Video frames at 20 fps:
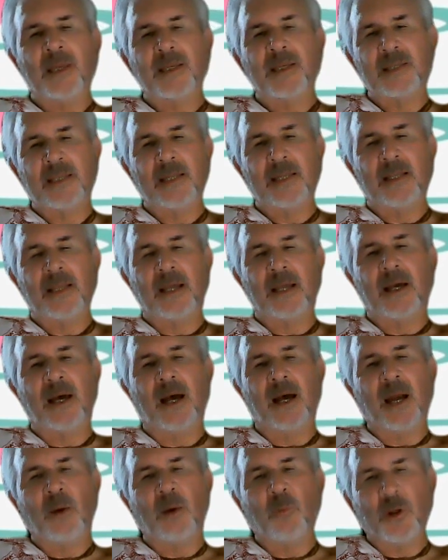his
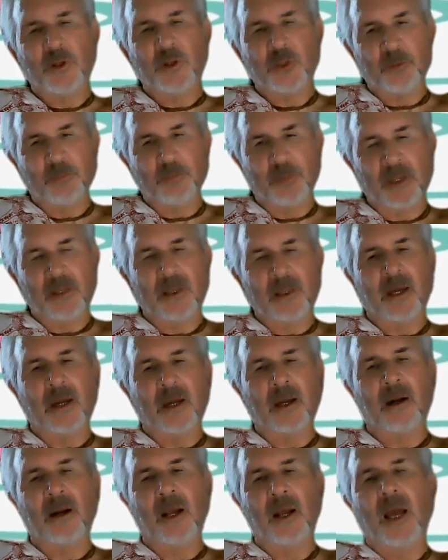Leela, I want to be
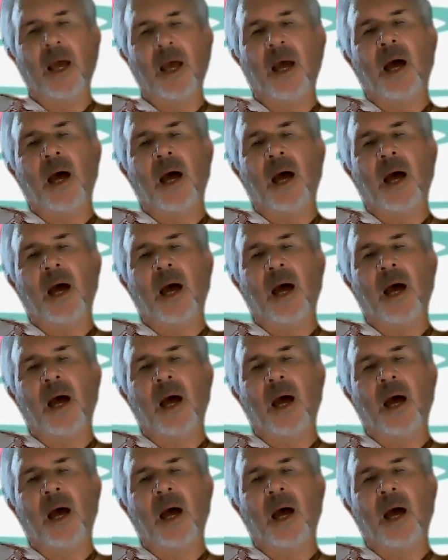there.